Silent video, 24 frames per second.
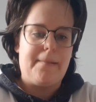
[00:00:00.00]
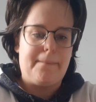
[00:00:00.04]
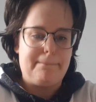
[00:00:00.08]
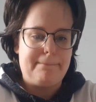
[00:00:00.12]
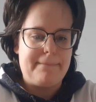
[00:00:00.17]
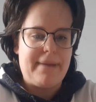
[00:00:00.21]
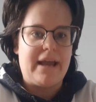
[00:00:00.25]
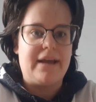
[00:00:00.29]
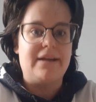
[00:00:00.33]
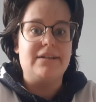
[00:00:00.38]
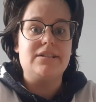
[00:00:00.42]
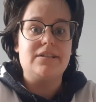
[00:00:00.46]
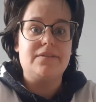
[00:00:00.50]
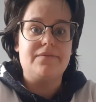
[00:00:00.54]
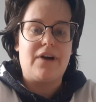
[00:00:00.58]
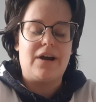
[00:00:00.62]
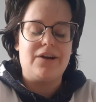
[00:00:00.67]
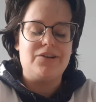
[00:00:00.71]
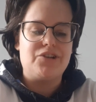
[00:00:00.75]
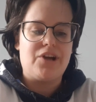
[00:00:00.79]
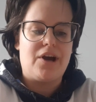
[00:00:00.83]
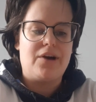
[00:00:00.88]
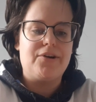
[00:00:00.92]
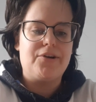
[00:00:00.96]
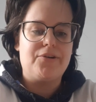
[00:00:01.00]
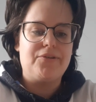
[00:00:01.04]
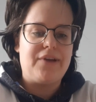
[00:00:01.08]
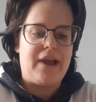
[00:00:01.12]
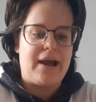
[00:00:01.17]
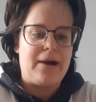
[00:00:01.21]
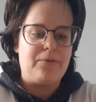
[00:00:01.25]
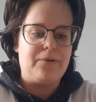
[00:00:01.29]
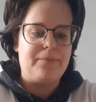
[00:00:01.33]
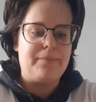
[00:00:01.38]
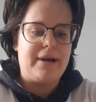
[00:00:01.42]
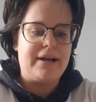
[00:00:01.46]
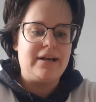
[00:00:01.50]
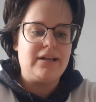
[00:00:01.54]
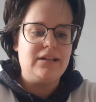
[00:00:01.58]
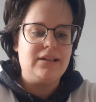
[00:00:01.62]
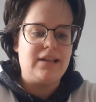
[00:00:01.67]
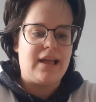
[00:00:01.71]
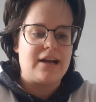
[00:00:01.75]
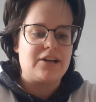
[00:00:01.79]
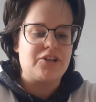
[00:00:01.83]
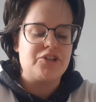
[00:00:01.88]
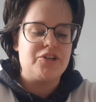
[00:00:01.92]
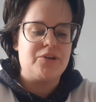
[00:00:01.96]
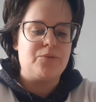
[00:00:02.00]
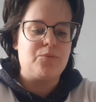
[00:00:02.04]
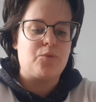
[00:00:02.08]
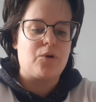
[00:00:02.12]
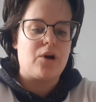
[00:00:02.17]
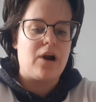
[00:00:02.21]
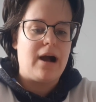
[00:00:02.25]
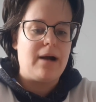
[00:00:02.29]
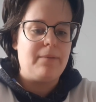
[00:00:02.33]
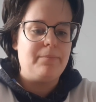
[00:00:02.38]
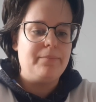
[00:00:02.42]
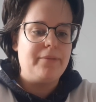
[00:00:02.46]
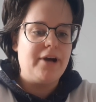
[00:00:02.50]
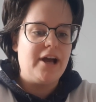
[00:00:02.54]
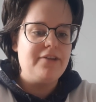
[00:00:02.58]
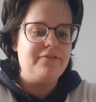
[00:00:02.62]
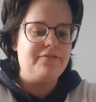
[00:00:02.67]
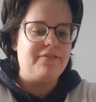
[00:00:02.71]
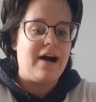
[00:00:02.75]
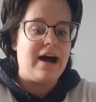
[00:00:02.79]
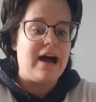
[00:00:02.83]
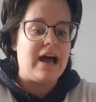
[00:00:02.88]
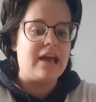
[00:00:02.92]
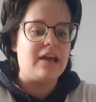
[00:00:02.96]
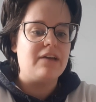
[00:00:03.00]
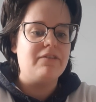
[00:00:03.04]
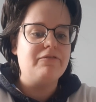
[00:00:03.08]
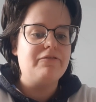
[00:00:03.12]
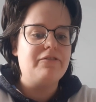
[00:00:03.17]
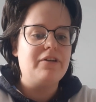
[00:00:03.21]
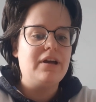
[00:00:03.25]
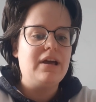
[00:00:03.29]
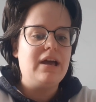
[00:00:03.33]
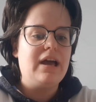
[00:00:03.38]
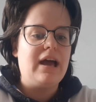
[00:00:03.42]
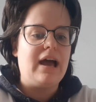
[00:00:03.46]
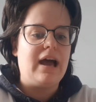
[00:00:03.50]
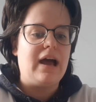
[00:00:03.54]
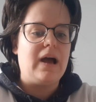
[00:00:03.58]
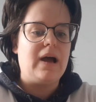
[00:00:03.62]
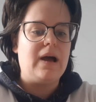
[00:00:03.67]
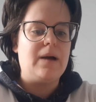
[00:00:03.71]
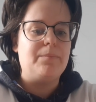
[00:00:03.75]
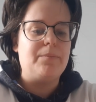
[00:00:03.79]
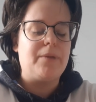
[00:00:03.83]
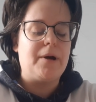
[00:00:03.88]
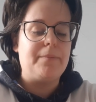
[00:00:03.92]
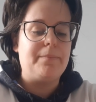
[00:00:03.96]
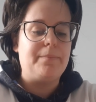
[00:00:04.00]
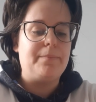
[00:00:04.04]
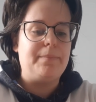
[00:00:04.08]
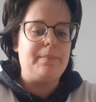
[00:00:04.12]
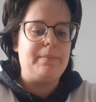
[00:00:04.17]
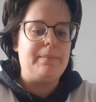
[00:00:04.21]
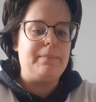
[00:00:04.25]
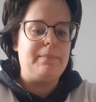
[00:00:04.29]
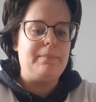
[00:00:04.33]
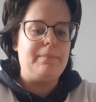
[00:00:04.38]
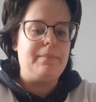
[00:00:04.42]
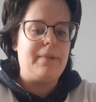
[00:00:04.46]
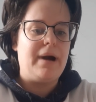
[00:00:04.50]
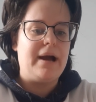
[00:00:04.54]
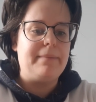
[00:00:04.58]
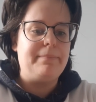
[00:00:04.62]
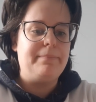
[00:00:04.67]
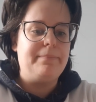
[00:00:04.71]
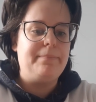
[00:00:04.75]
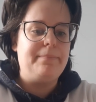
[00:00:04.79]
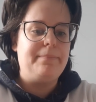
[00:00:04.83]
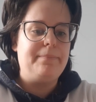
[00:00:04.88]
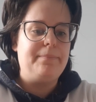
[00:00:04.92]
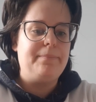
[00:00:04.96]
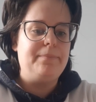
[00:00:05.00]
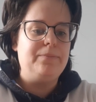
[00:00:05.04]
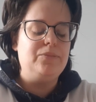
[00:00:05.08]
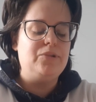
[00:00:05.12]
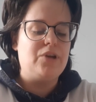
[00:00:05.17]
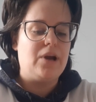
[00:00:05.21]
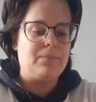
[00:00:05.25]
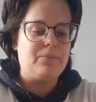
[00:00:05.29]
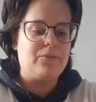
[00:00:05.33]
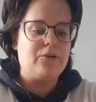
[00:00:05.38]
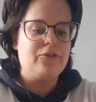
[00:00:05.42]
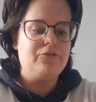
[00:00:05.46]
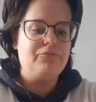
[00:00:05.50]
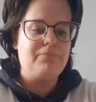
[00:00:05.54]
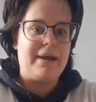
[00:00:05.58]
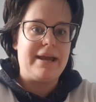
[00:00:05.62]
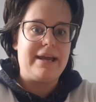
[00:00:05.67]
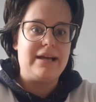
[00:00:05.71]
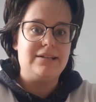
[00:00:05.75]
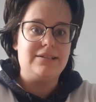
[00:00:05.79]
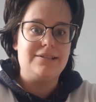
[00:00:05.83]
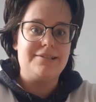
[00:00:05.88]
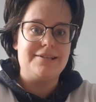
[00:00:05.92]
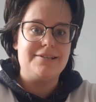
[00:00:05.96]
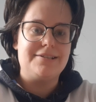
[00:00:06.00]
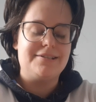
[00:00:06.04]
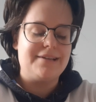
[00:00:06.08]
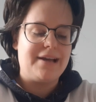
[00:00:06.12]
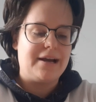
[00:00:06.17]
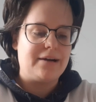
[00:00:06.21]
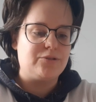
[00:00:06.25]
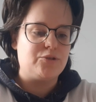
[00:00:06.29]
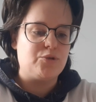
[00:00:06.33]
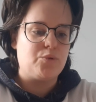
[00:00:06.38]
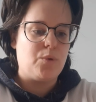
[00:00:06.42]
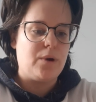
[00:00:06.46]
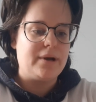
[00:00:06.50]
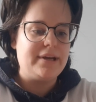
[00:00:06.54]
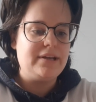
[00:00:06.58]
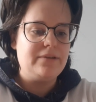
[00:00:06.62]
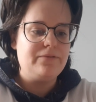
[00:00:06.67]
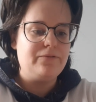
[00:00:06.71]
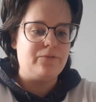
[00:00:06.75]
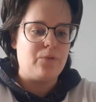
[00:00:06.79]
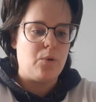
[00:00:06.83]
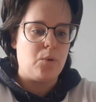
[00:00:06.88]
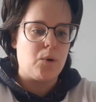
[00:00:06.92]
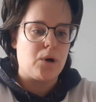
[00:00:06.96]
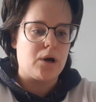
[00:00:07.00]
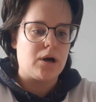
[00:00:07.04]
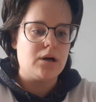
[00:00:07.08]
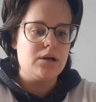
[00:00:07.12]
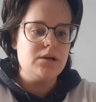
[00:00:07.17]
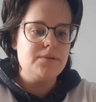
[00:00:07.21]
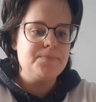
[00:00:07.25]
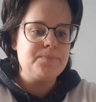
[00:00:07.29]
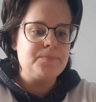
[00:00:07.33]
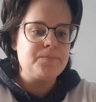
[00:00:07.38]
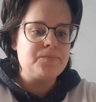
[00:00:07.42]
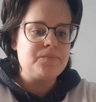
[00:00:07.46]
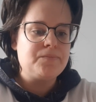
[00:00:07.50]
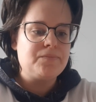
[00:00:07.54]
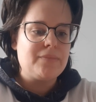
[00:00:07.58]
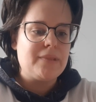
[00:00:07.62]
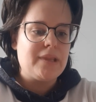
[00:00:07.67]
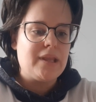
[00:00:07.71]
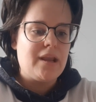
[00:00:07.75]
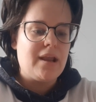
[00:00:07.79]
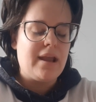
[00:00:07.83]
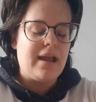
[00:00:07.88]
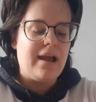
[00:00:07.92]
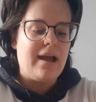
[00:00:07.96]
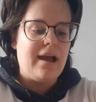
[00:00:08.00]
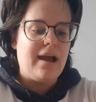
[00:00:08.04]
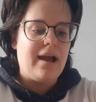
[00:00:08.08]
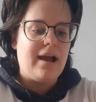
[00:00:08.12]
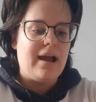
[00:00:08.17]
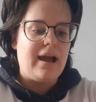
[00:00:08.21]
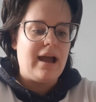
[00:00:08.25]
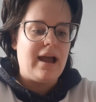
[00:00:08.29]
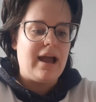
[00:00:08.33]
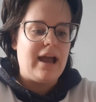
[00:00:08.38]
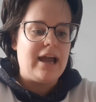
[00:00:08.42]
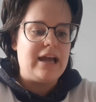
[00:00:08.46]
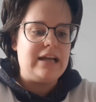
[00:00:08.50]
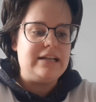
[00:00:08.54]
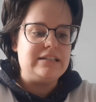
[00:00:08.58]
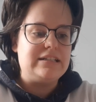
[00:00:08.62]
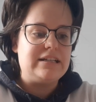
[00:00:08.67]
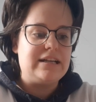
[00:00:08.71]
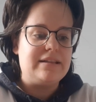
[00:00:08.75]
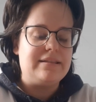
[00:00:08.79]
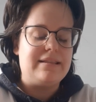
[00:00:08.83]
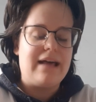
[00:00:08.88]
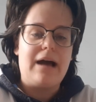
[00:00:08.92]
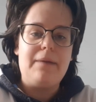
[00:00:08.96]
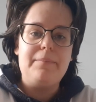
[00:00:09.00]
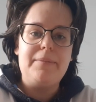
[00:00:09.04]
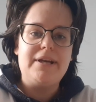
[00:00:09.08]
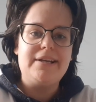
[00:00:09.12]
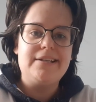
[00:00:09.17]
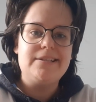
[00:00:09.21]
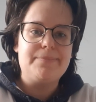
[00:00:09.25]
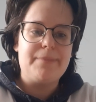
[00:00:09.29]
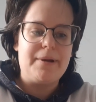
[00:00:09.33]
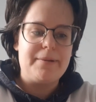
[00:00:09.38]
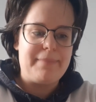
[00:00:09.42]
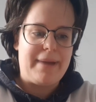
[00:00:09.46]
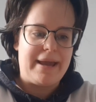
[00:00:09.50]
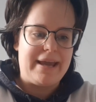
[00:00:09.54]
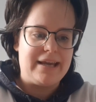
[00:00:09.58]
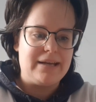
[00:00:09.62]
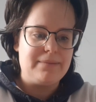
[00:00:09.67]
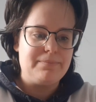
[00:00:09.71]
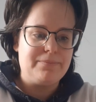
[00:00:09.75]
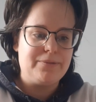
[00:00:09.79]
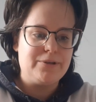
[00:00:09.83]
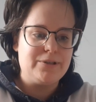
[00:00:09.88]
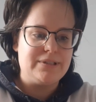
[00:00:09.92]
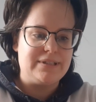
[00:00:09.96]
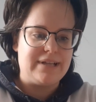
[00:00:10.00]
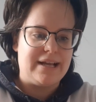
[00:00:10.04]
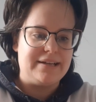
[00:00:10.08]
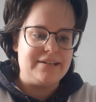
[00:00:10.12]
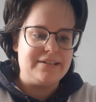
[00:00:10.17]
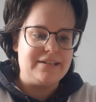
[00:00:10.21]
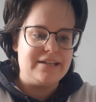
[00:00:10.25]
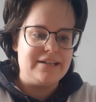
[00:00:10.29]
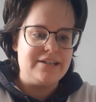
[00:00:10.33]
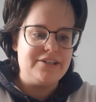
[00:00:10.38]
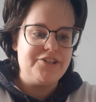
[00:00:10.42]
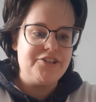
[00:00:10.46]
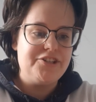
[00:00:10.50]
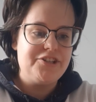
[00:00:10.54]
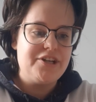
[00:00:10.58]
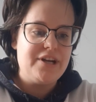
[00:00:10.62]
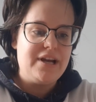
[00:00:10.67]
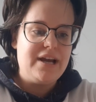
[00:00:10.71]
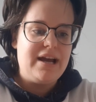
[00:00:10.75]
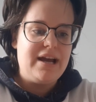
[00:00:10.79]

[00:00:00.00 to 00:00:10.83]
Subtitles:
pans of eyeshadow now in my collection. We're up by 5, but my number of pans is now 24, and that makes my pan percentage